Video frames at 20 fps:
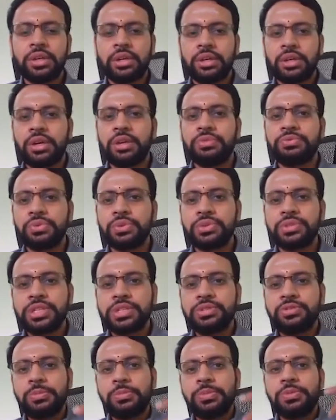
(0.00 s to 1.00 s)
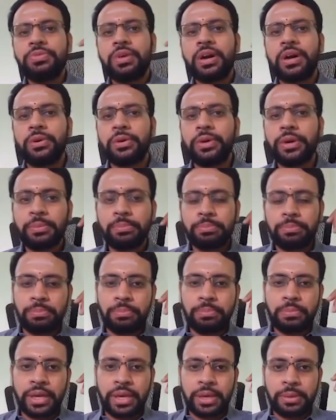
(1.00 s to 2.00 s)
and of course this will be followed up
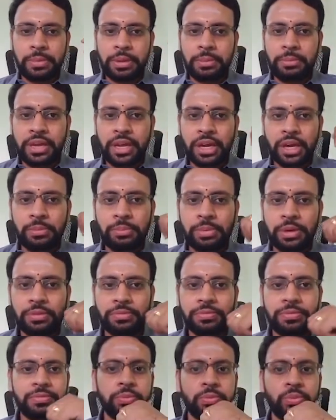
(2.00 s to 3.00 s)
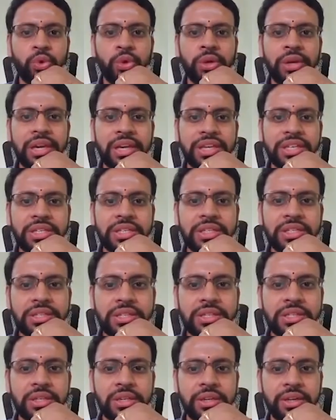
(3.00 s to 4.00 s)
by maybe a couple of more
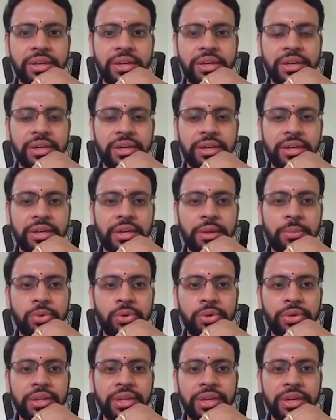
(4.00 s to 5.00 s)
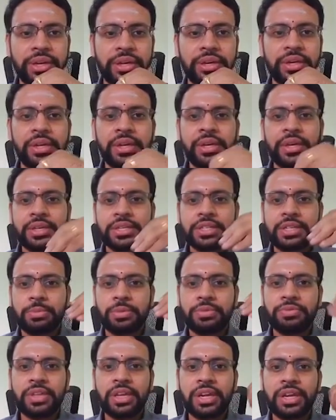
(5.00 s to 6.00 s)
lectures about some
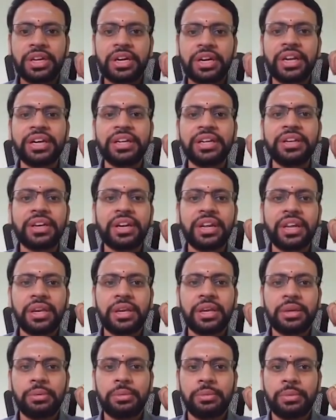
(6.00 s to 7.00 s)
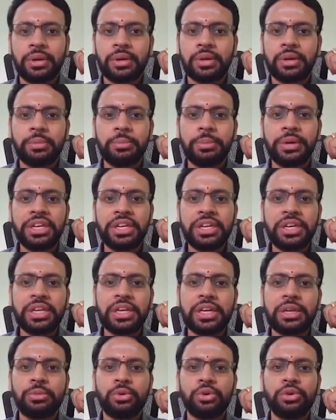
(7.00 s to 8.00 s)
of the introductory material
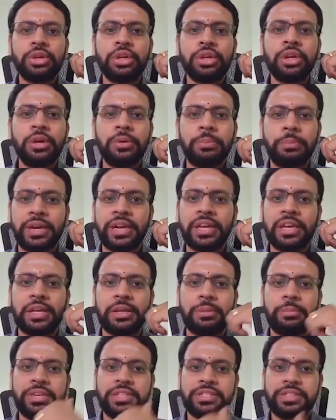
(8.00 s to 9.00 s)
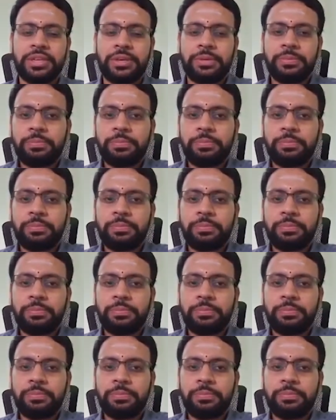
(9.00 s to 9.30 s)
about medical imaging.